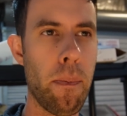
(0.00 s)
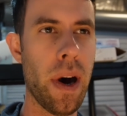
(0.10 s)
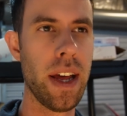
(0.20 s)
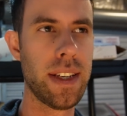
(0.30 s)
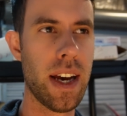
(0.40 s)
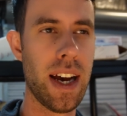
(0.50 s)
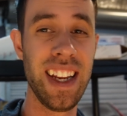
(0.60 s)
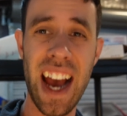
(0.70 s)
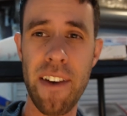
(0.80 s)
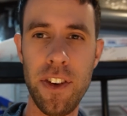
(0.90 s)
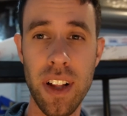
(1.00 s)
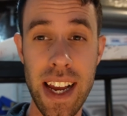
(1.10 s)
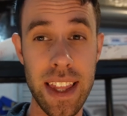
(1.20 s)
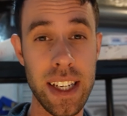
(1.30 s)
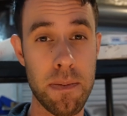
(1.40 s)
But yeah, if you
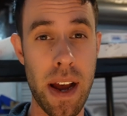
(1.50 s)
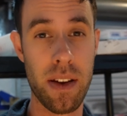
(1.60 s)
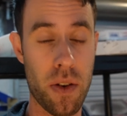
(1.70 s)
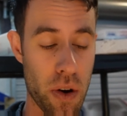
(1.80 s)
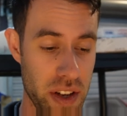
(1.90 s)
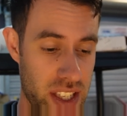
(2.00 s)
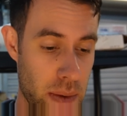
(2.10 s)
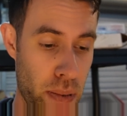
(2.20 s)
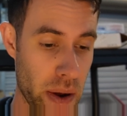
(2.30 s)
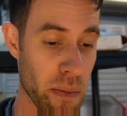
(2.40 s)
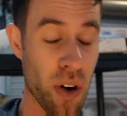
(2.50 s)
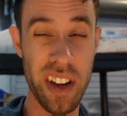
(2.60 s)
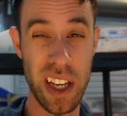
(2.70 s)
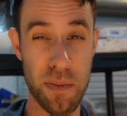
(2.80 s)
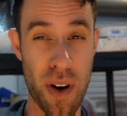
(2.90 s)
like this, my goal is to put more
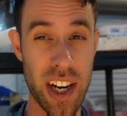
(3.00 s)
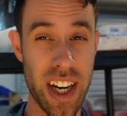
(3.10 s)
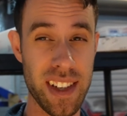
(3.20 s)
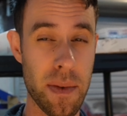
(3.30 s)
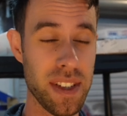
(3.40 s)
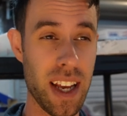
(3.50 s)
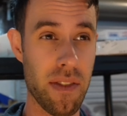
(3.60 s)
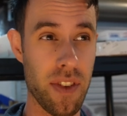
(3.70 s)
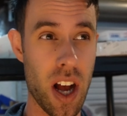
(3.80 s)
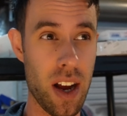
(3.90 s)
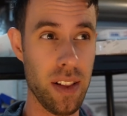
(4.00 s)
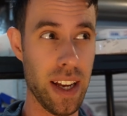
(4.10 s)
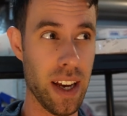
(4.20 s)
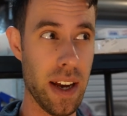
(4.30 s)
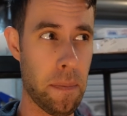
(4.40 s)
of these projects, almost like a vlog,
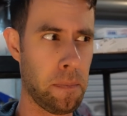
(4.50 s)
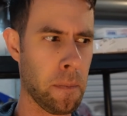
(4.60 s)
like a